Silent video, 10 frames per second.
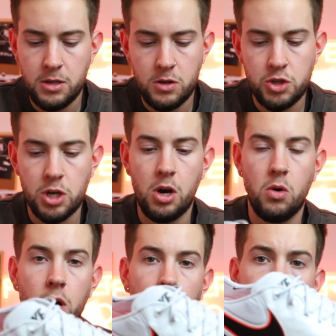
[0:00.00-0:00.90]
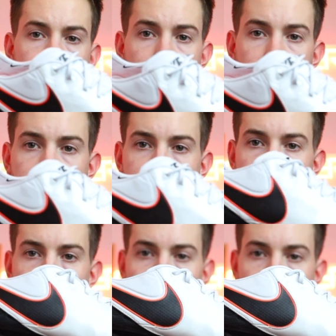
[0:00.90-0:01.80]
So
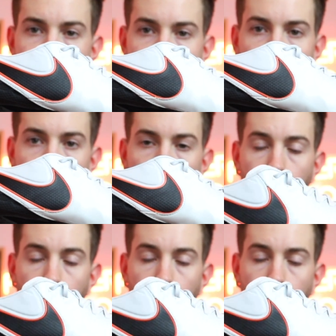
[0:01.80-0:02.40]
£139 now